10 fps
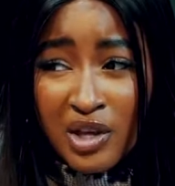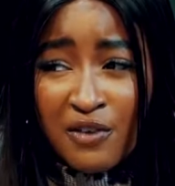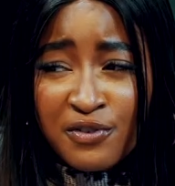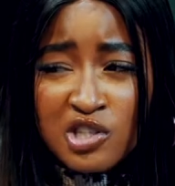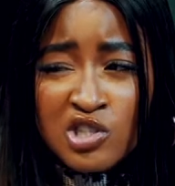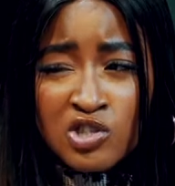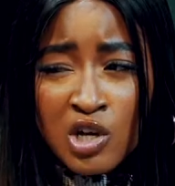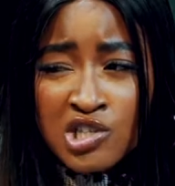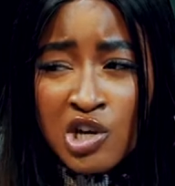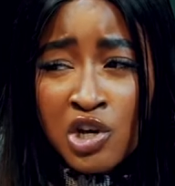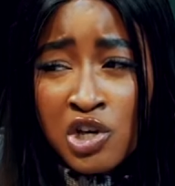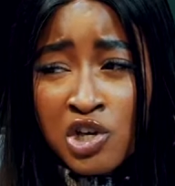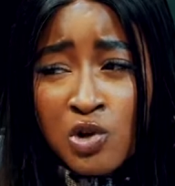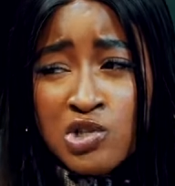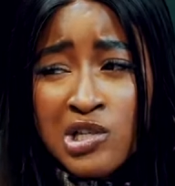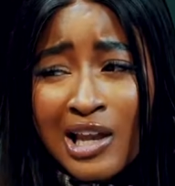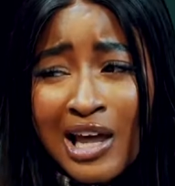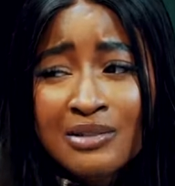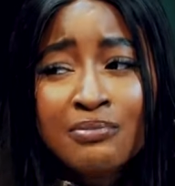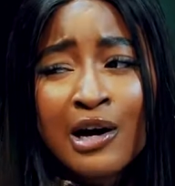if it is such a huge
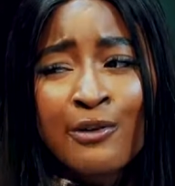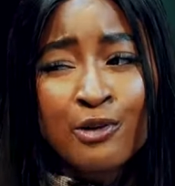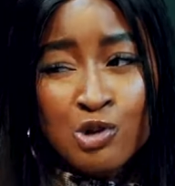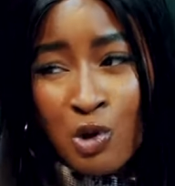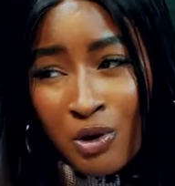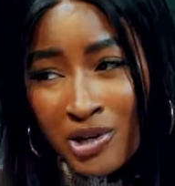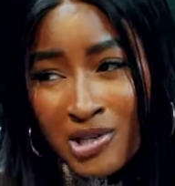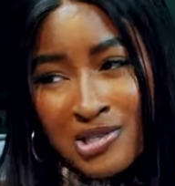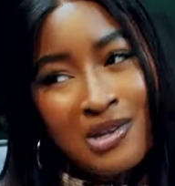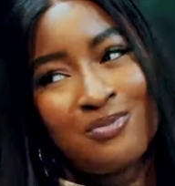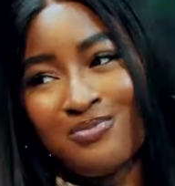landmark for tourism